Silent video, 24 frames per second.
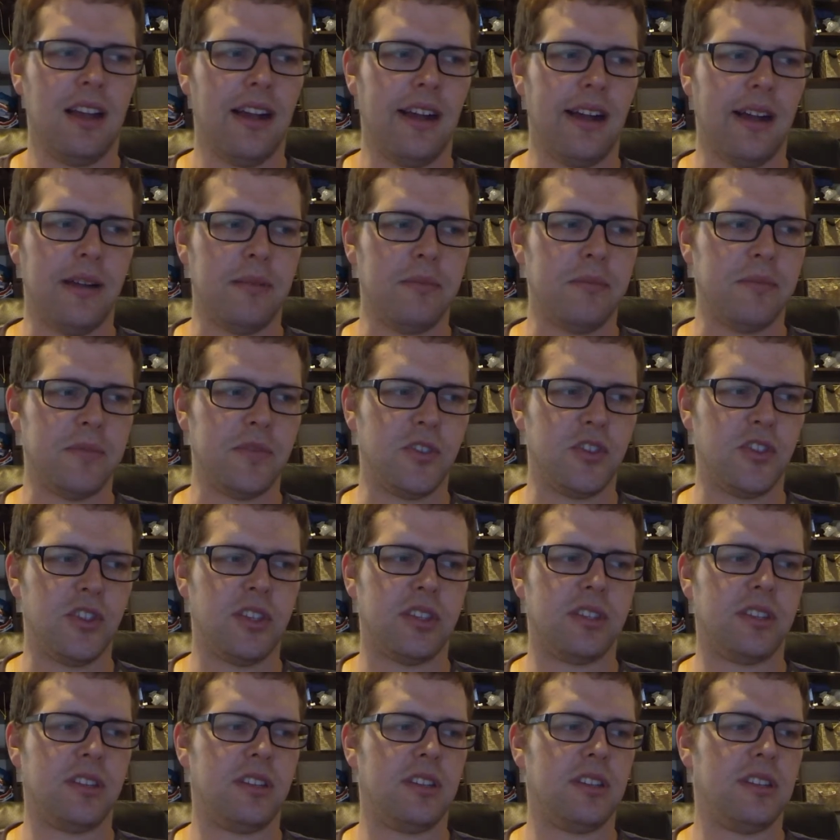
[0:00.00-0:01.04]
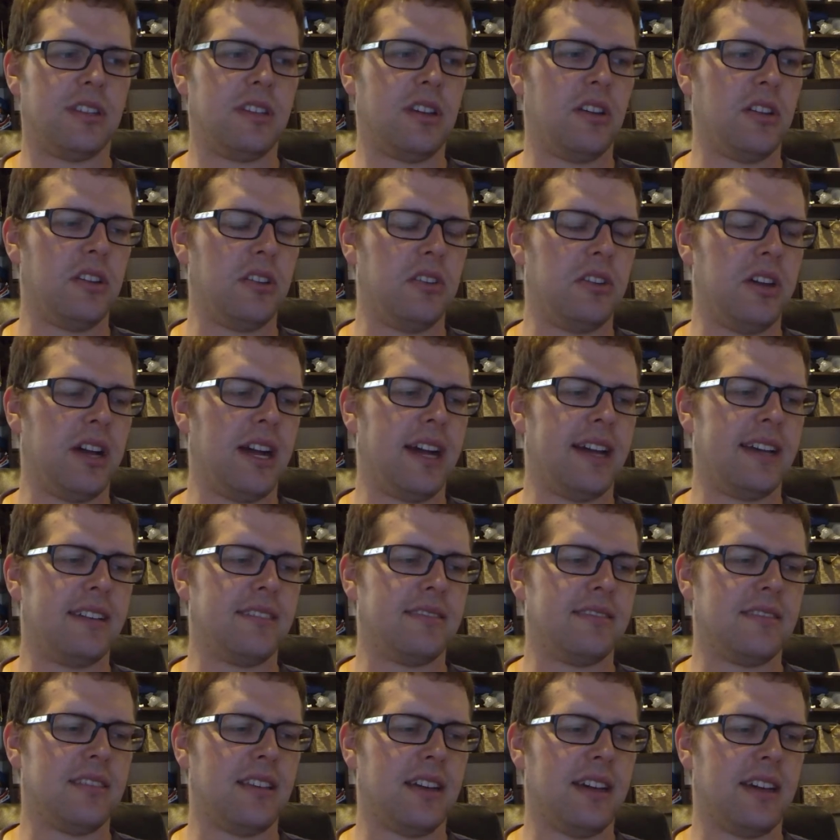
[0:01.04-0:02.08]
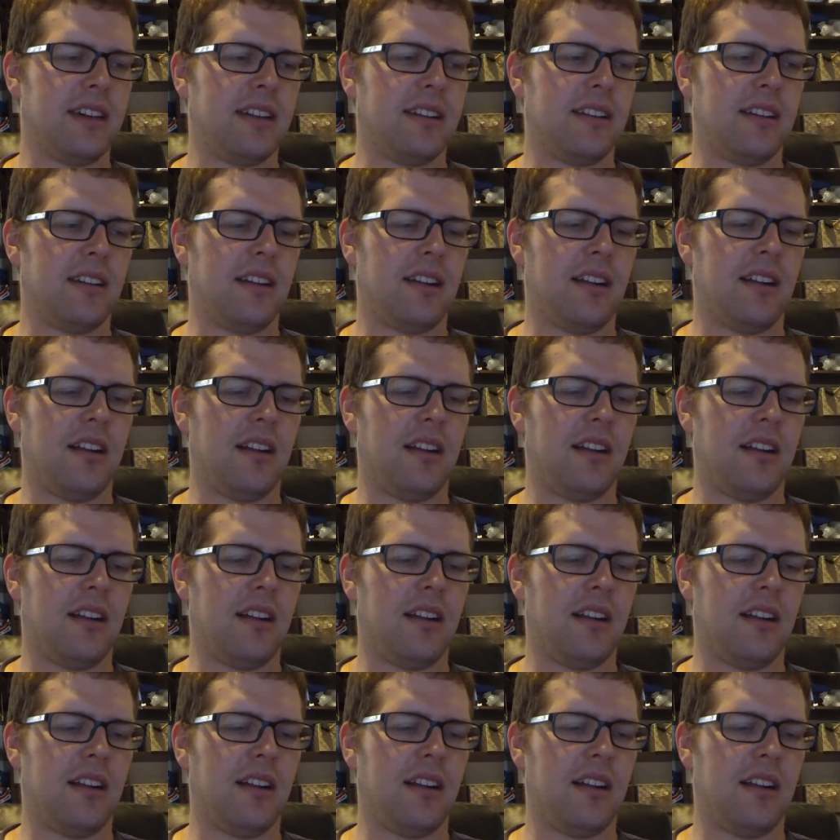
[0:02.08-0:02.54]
I'm just going to tell you guys that